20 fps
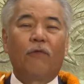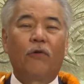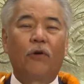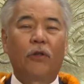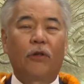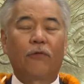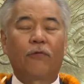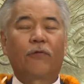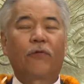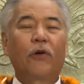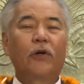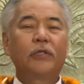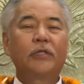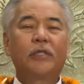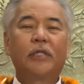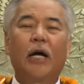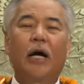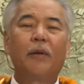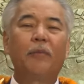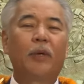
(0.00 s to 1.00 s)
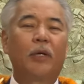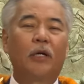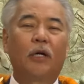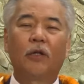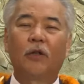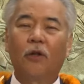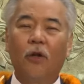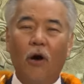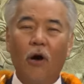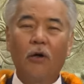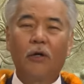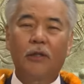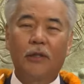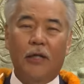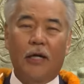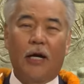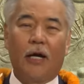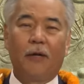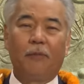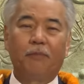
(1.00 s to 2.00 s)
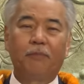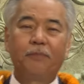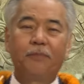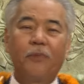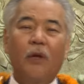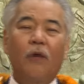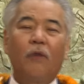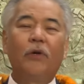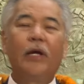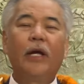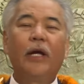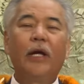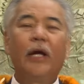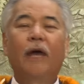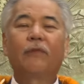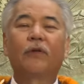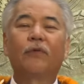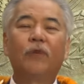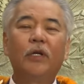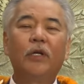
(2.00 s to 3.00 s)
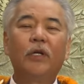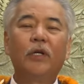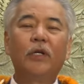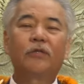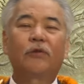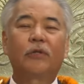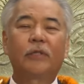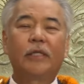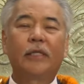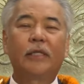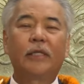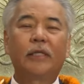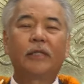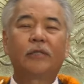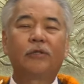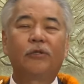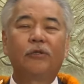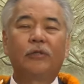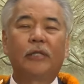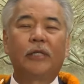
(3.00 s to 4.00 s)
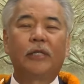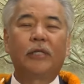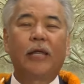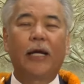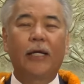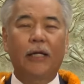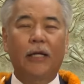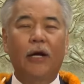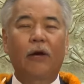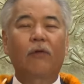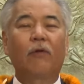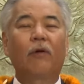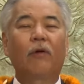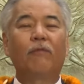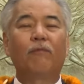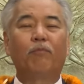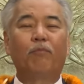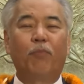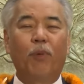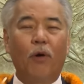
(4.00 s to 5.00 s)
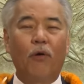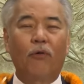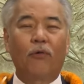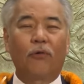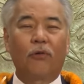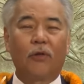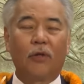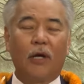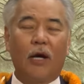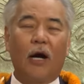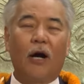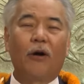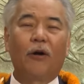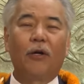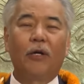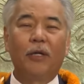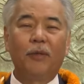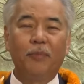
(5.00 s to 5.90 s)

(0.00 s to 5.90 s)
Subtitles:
For the first time in a long time, we have the resources to take care of both our